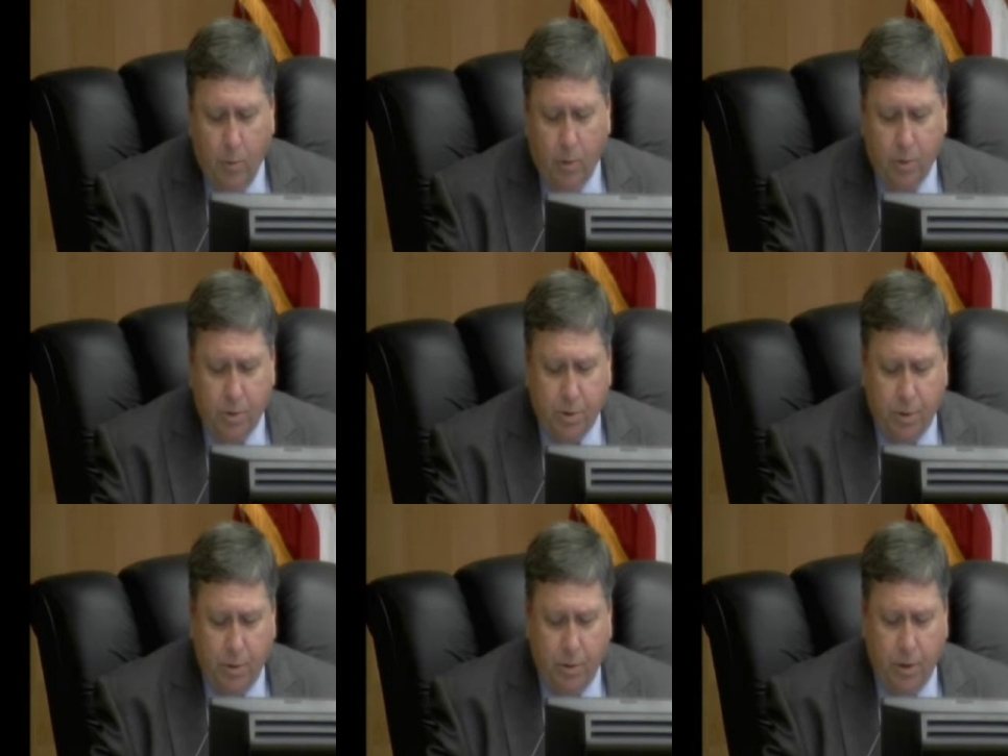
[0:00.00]
which
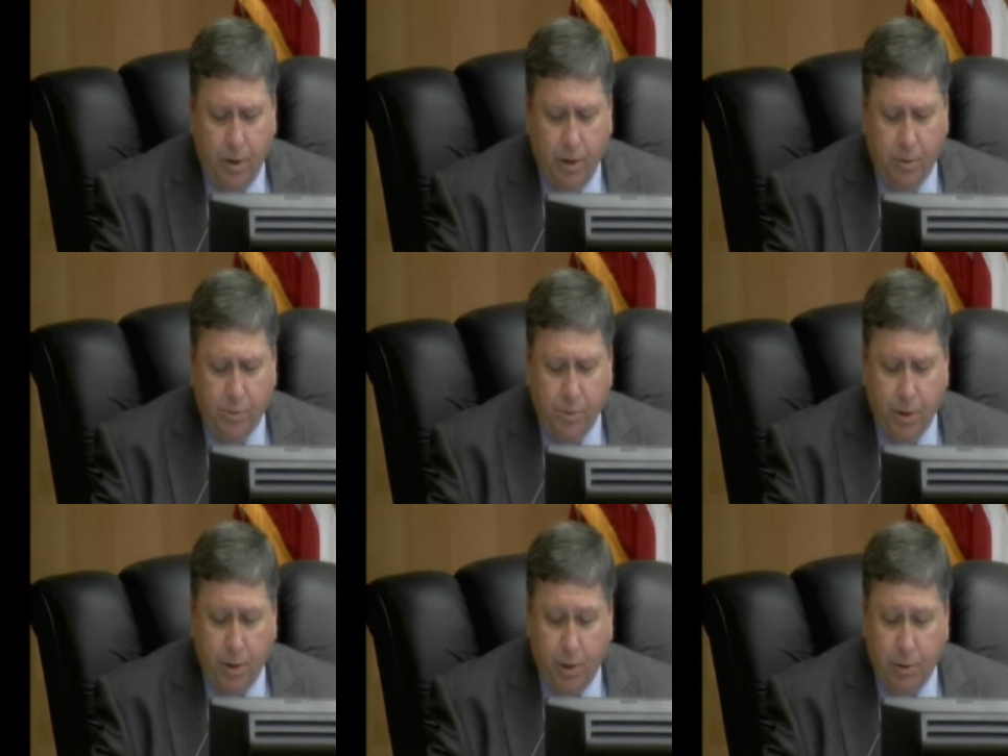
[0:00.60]

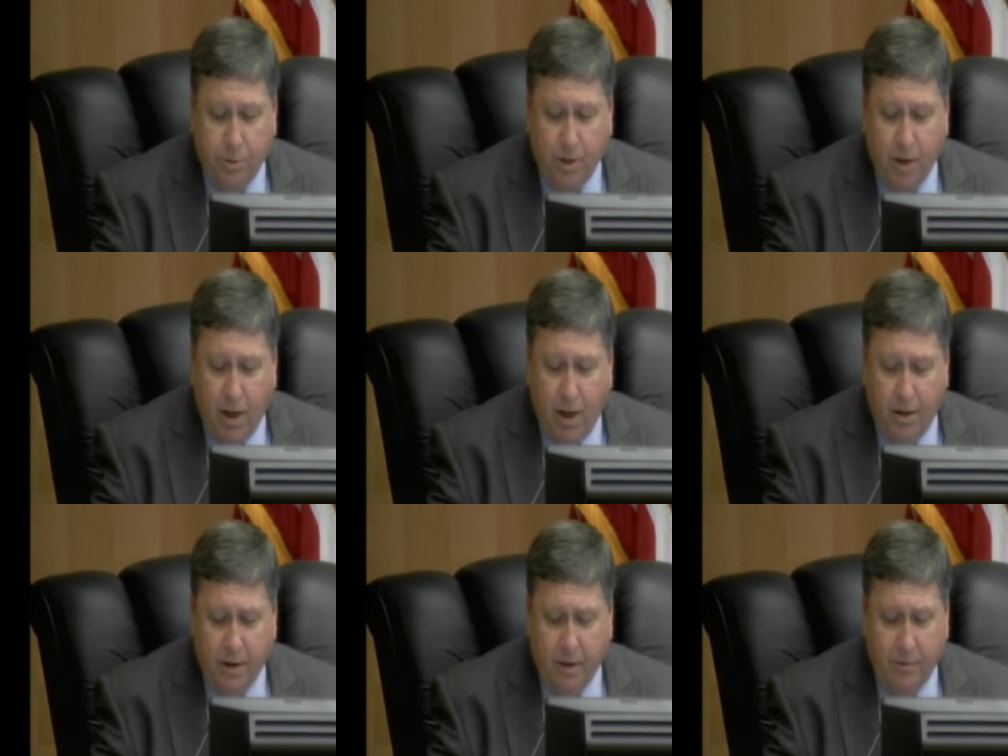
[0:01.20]
includes the
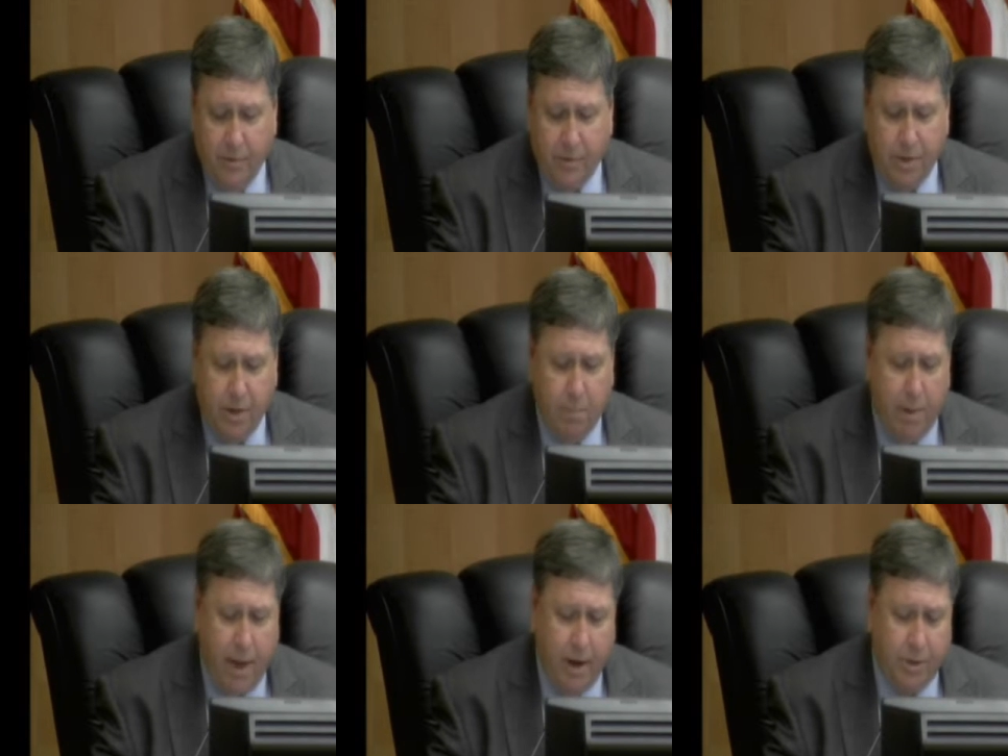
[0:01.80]
conduct of the
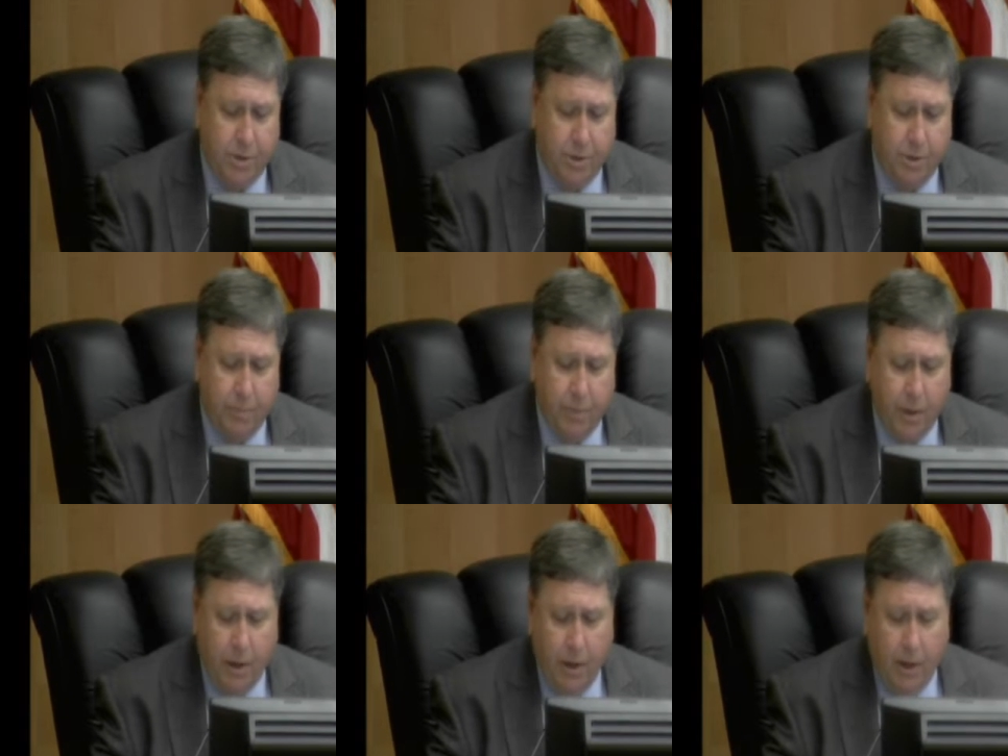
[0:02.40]
city manager.
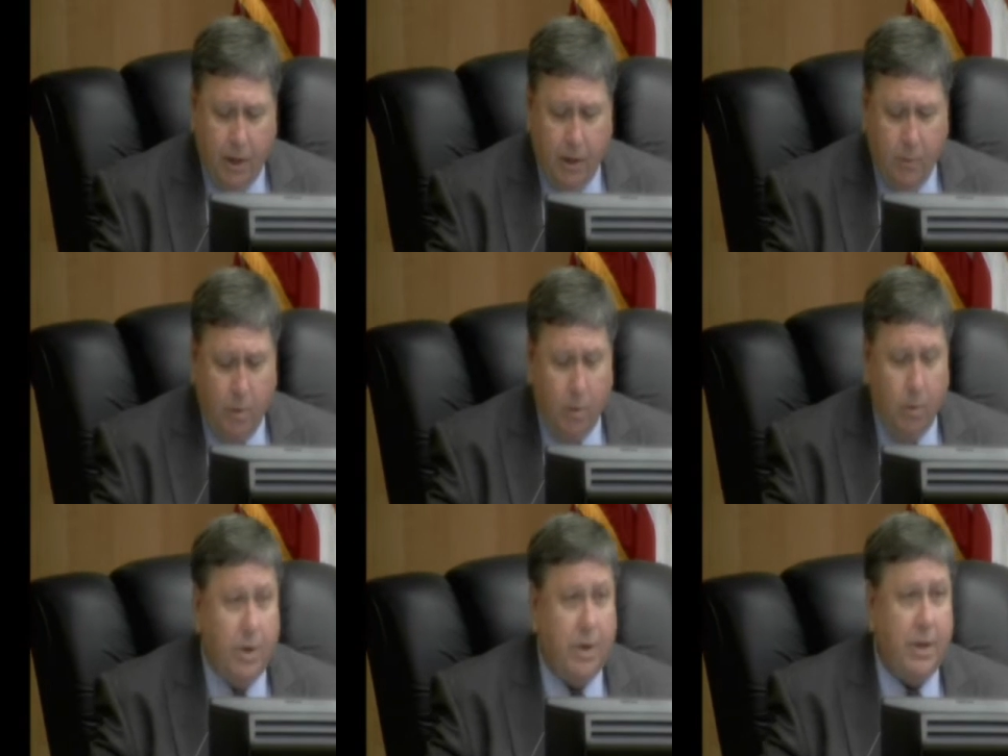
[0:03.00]
We
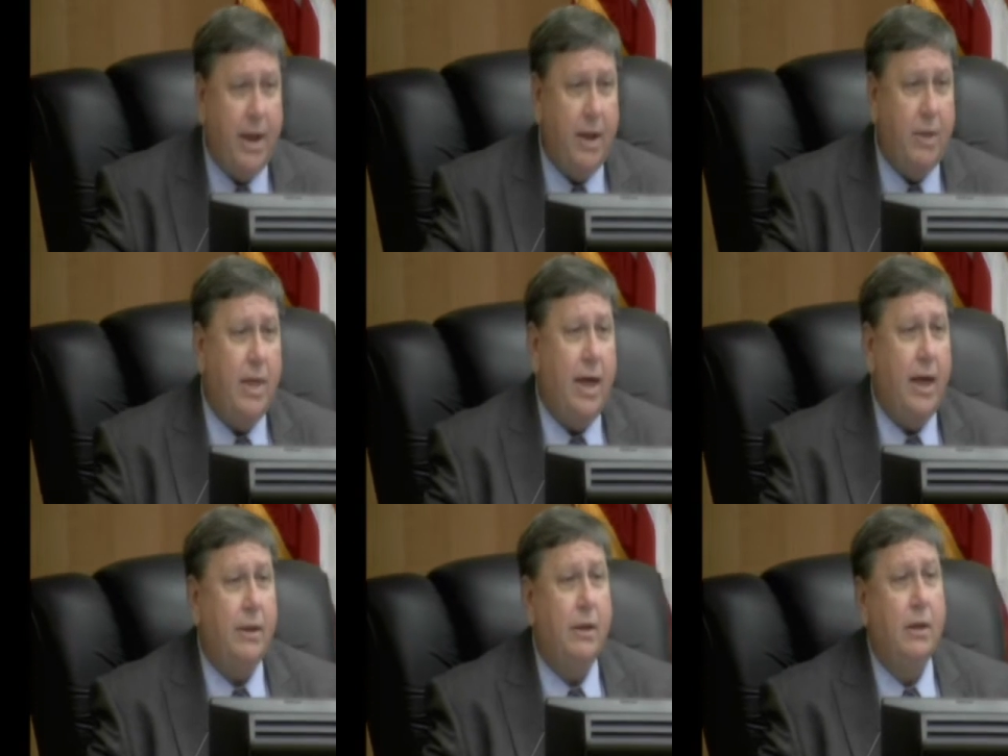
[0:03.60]
will retain
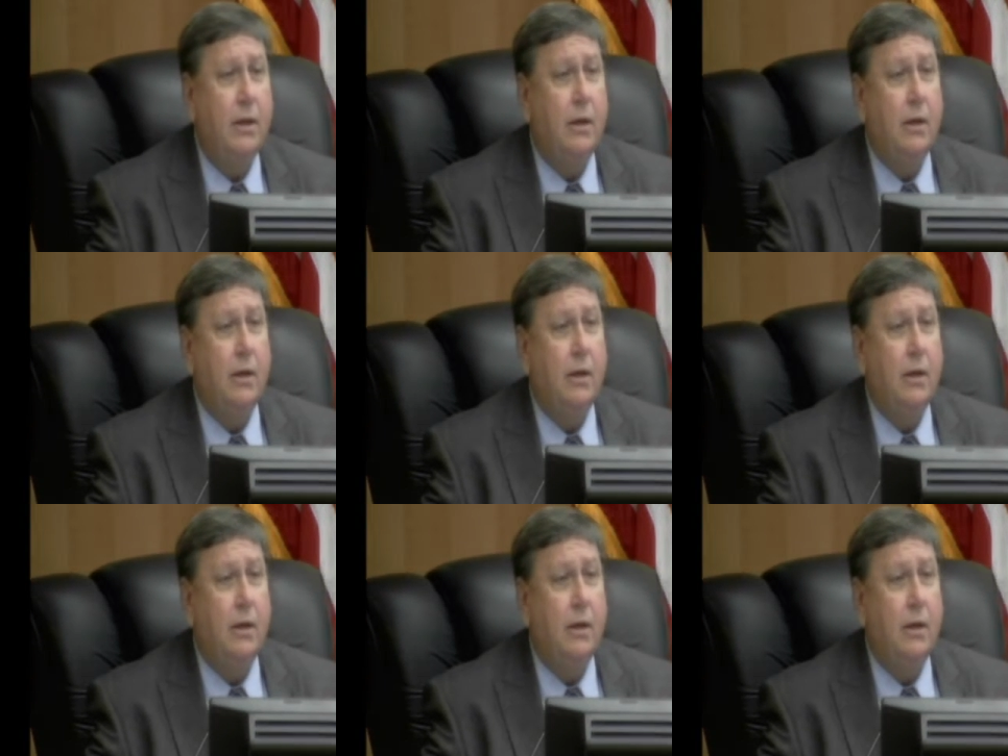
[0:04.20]
that